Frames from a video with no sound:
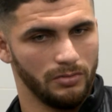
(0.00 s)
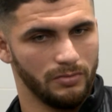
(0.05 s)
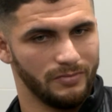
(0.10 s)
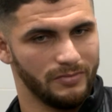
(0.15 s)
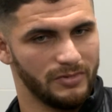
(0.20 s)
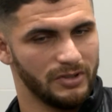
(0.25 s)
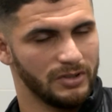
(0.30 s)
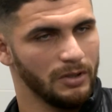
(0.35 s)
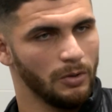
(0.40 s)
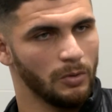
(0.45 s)

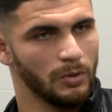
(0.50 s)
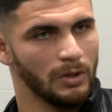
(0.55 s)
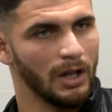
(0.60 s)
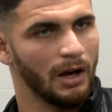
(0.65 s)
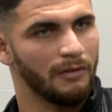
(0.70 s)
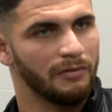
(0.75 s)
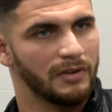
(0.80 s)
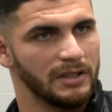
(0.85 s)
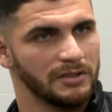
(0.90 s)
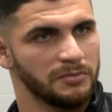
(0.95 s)
still
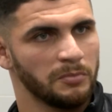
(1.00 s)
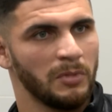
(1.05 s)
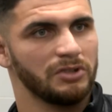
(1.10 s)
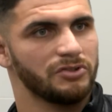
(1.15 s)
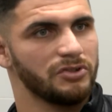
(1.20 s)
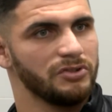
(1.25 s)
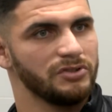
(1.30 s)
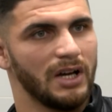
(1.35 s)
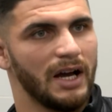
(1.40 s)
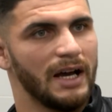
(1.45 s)
love it as
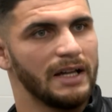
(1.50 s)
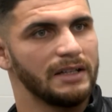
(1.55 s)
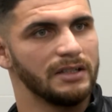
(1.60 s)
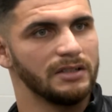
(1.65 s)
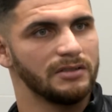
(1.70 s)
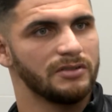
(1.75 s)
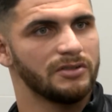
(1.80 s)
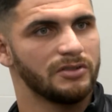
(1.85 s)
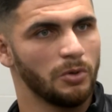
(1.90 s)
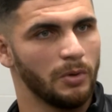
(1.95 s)
much as I
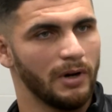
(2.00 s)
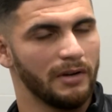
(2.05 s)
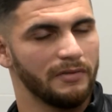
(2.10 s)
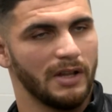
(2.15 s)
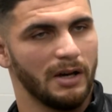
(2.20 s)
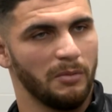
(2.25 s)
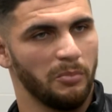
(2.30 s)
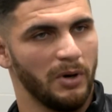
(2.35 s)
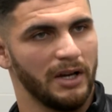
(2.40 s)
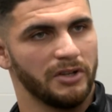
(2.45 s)
did, still have
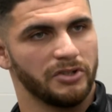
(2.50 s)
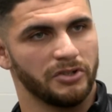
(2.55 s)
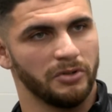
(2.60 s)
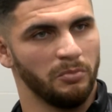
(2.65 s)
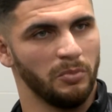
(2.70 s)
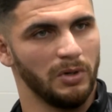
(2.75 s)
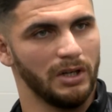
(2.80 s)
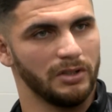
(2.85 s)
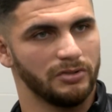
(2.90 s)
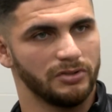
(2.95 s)
that
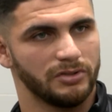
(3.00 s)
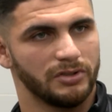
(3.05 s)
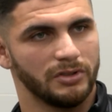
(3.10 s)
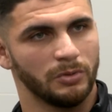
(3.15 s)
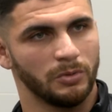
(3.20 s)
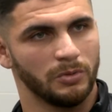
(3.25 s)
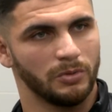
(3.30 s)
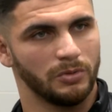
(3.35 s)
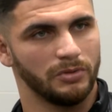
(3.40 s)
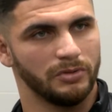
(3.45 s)
passion, but you
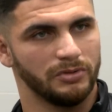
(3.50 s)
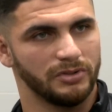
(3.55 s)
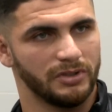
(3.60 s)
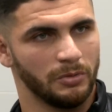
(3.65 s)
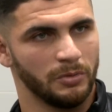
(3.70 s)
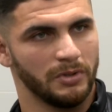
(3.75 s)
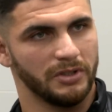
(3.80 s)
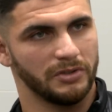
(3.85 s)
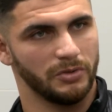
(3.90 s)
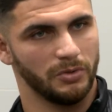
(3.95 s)
still
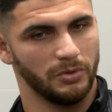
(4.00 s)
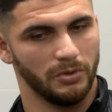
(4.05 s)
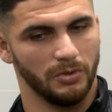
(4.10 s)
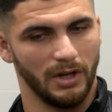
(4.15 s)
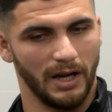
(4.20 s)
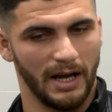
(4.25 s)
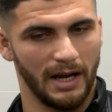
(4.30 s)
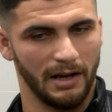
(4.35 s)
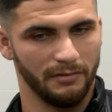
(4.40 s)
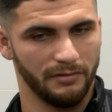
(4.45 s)
need
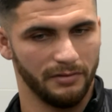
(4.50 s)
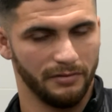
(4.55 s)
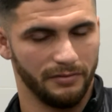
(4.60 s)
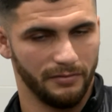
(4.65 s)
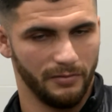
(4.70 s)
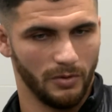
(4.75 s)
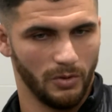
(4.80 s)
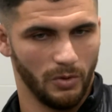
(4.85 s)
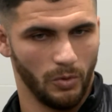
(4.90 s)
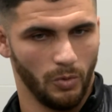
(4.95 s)
to
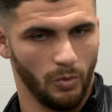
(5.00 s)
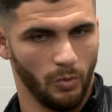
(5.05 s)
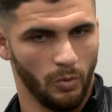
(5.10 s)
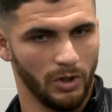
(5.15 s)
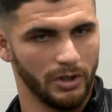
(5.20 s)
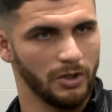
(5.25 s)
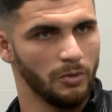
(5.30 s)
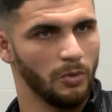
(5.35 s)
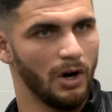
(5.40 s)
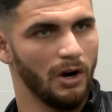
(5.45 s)
have
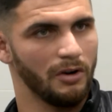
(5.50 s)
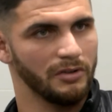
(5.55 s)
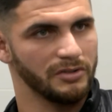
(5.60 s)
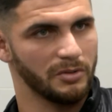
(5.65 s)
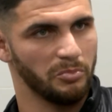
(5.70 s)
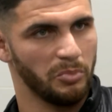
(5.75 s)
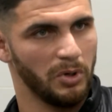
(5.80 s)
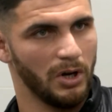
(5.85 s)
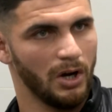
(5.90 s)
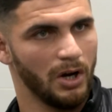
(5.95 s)
what you are as
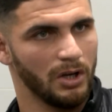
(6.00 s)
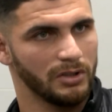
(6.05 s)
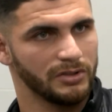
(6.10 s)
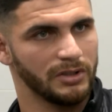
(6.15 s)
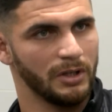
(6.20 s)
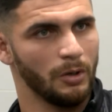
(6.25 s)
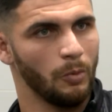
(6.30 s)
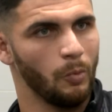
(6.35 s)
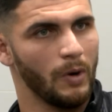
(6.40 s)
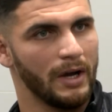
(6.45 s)
a
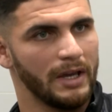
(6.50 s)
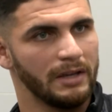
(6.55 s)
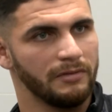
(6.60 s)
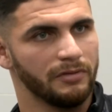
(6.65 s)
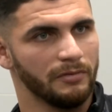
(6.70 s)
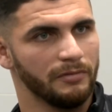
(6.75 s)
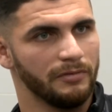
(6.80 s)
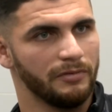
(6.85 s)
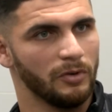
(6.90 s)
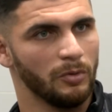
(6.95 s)
person away
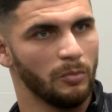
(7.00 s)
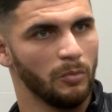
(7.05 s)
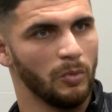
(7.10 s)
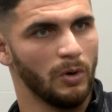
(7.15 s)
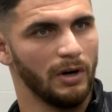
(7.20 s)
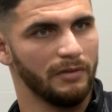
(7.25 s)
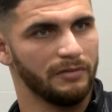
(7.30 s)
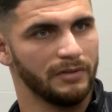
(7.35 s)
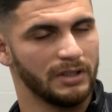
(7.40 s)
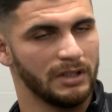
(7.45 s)
from
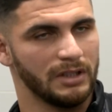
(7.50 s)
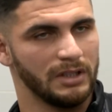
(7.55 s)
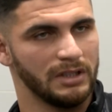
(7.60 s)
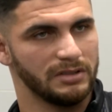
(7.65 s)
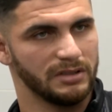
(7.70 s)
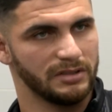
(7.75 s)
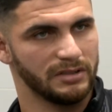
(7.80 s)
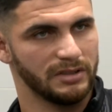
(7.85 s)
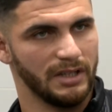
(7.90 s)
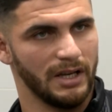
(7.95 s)
football. I think you
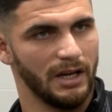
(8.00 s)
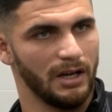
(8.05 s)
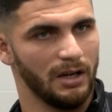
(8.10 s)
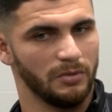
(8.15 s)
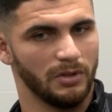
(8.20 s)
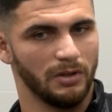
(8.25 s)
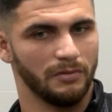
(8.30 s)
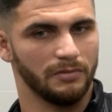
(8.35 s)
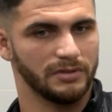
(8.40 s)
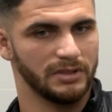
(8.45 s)
need to set
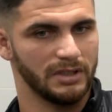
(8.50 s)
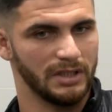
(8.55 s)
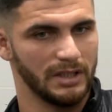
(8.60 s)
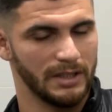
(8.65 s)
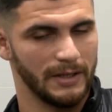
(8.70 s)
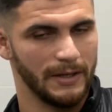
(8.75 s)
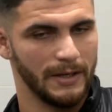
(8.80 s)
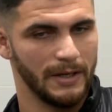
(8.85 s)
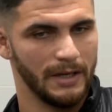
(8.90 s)
up, obviously,